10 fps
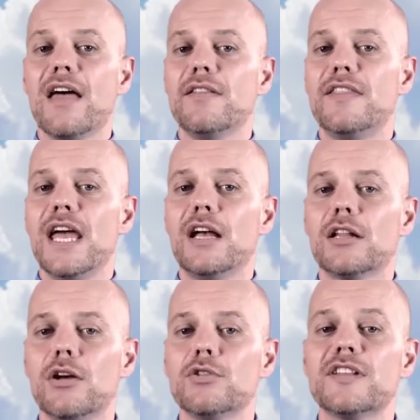and they
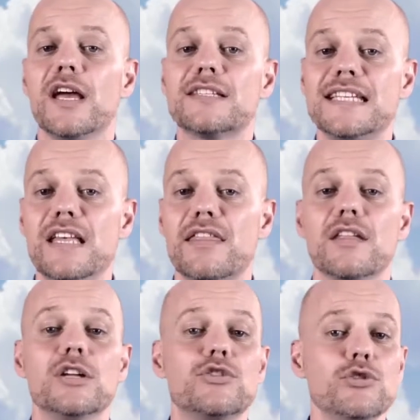close their teeth
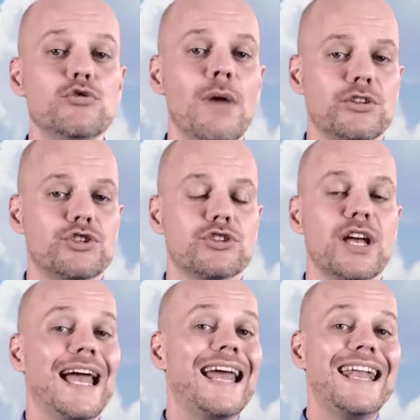too much,
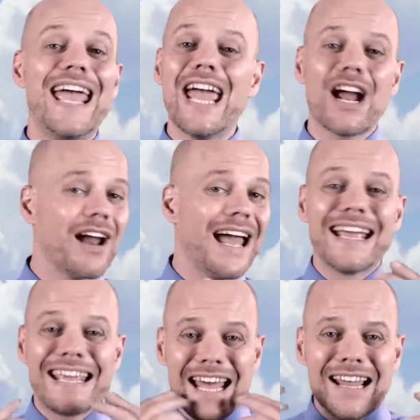and air
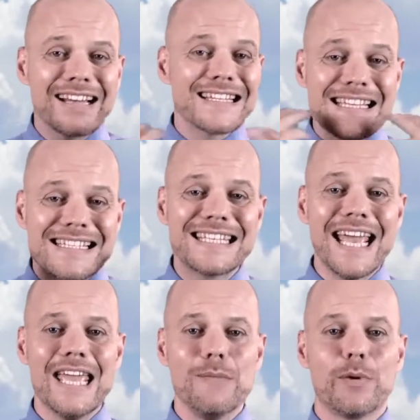cannot
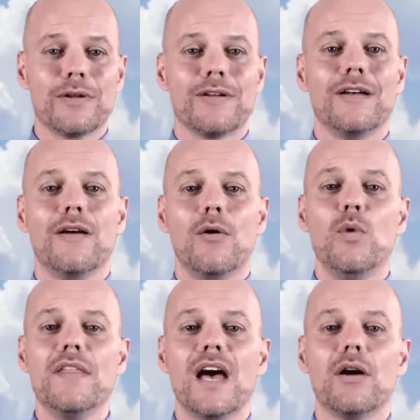escape
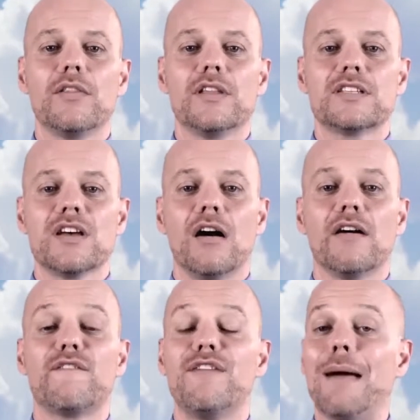without the
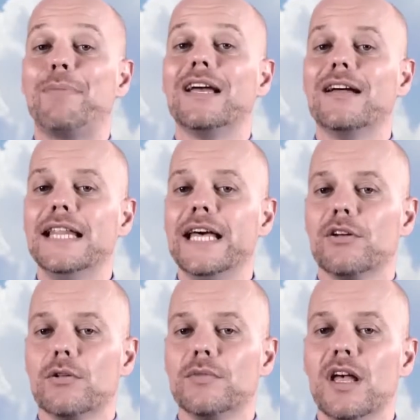tongue flapping a
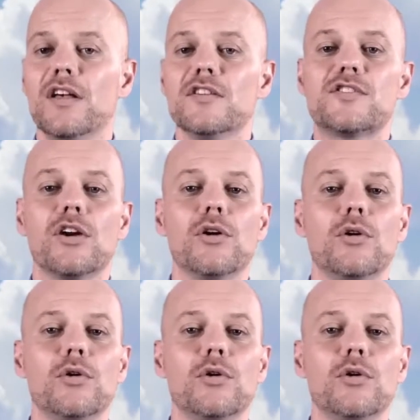little. So